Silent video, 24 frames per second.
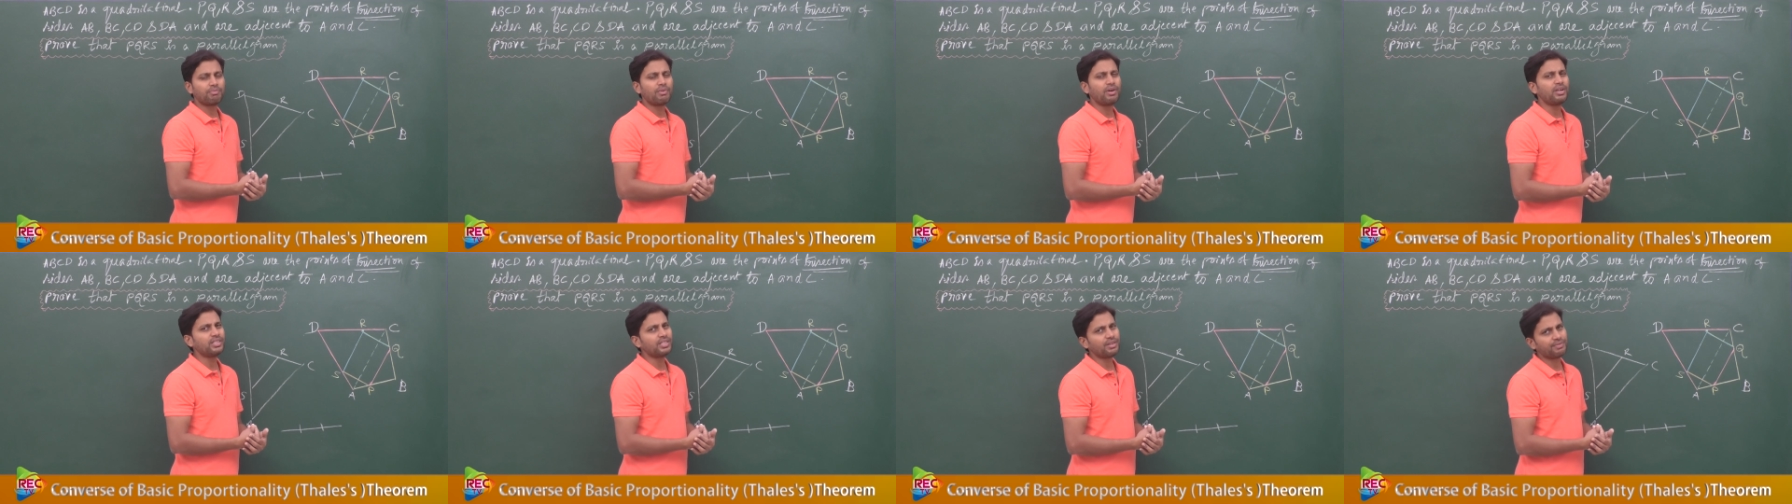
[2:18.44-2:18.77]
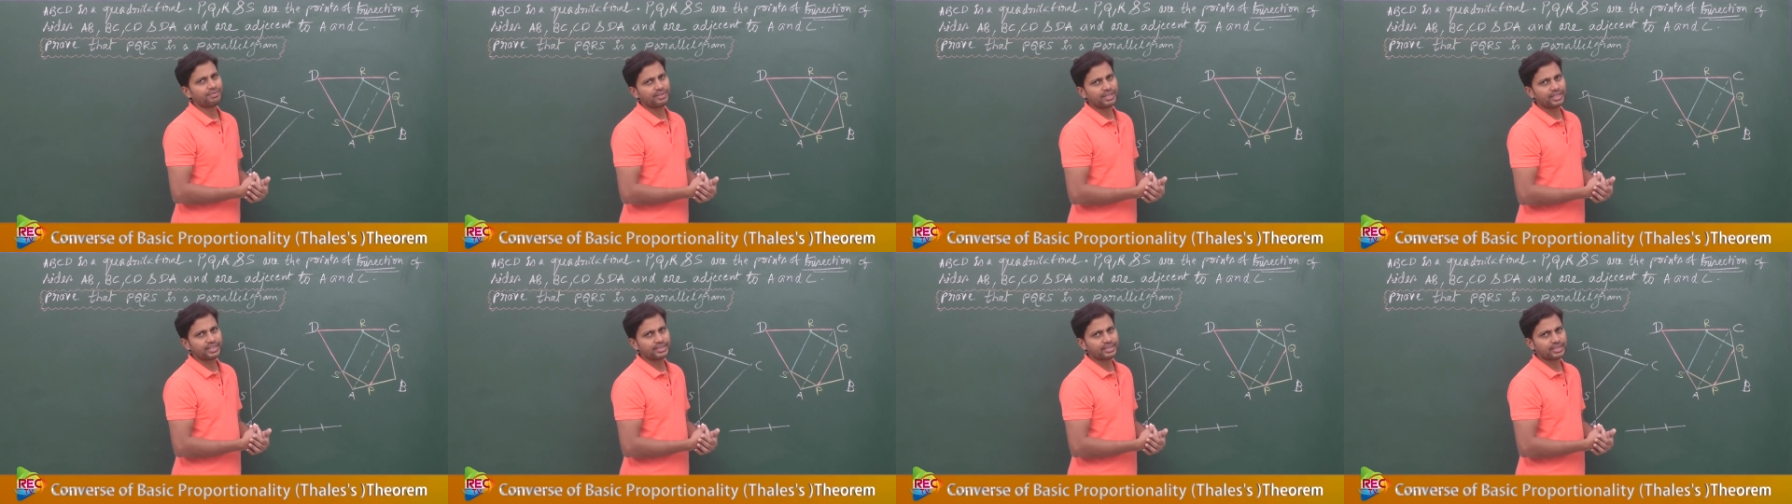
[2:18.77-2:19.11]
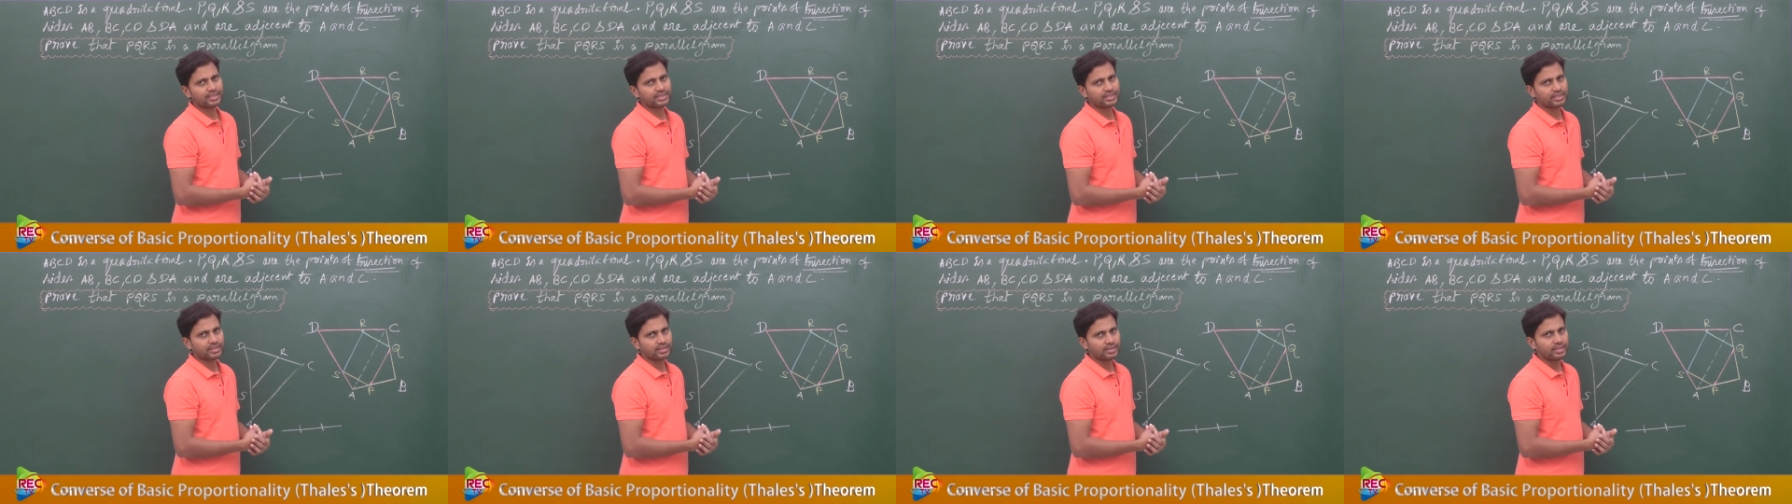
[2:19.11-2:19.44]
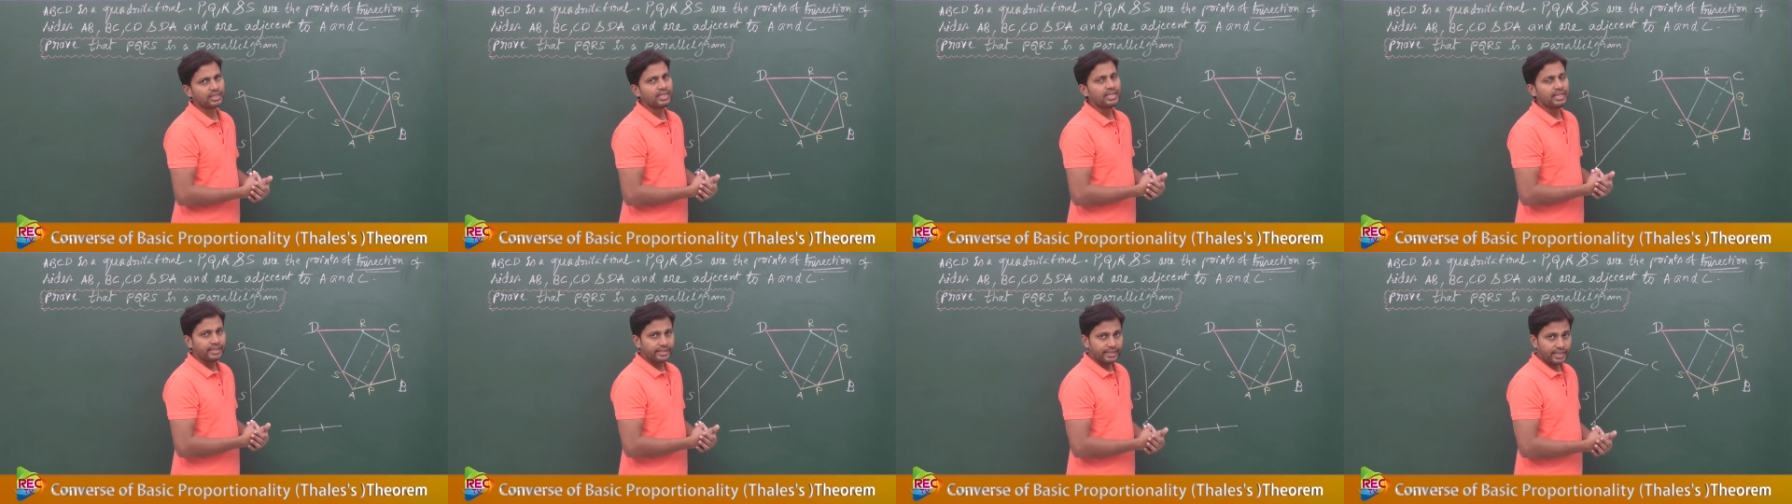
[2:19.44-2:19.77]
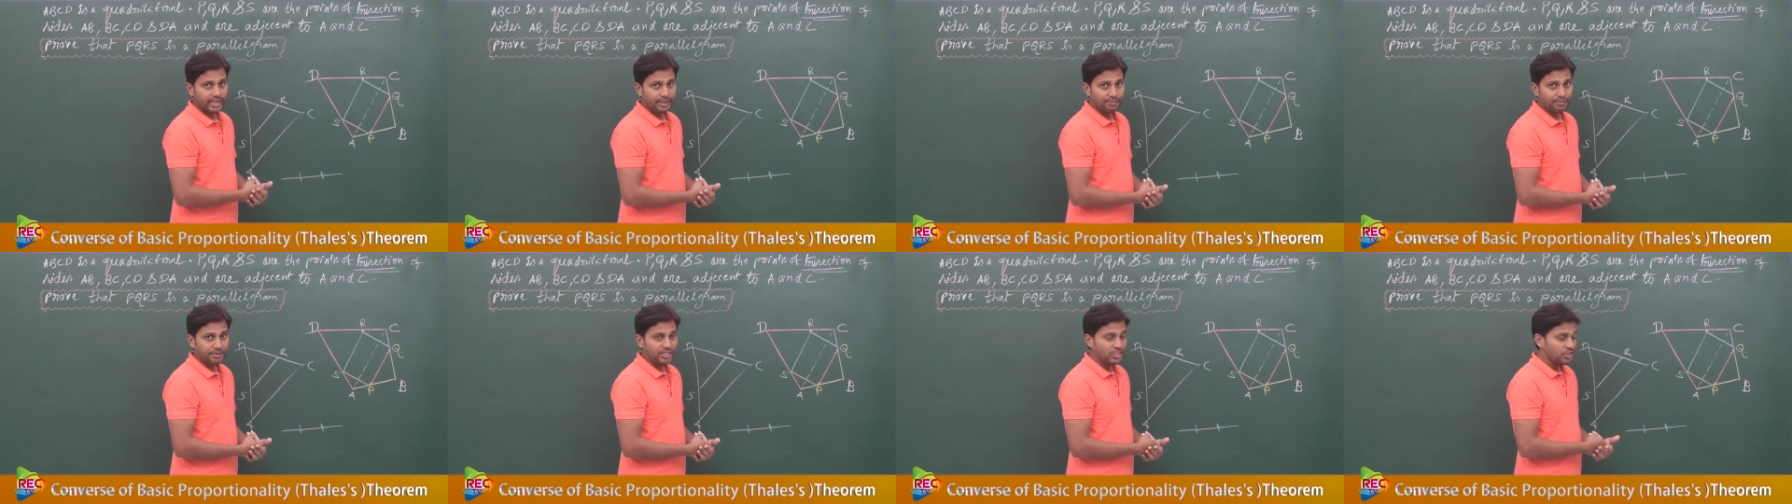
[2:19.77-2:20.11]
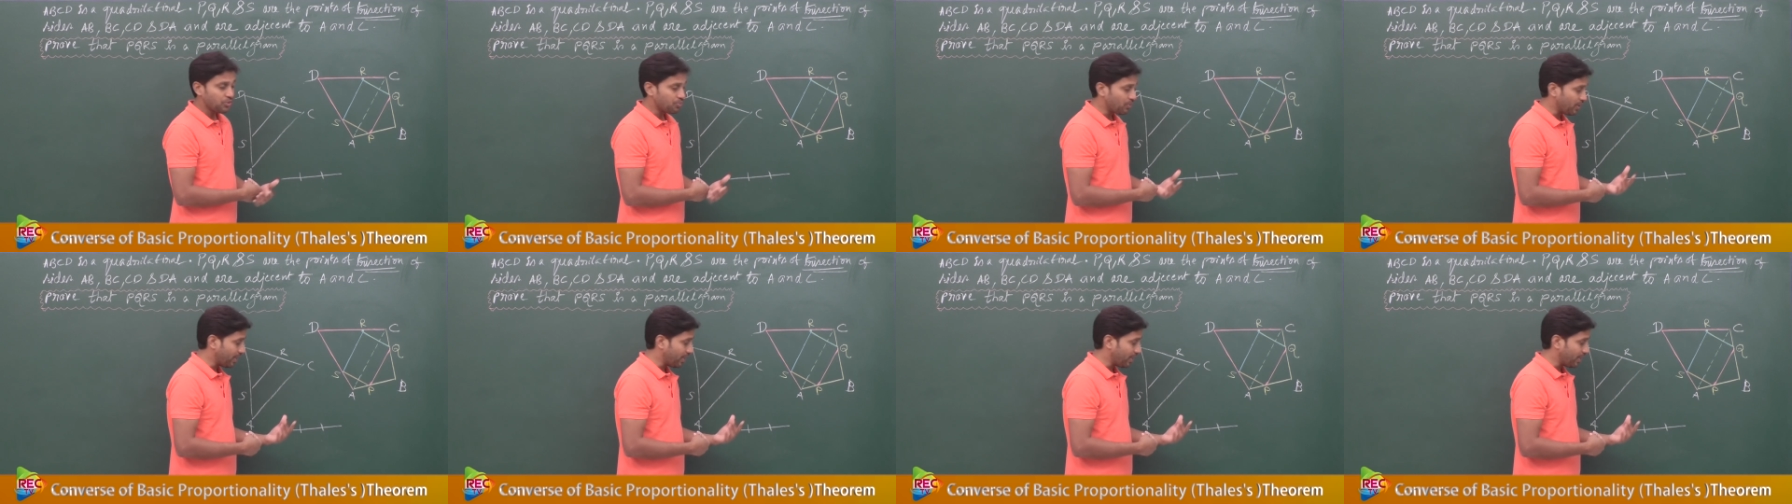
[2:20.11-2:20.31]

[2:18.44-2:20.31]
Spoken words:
point of trisection. That means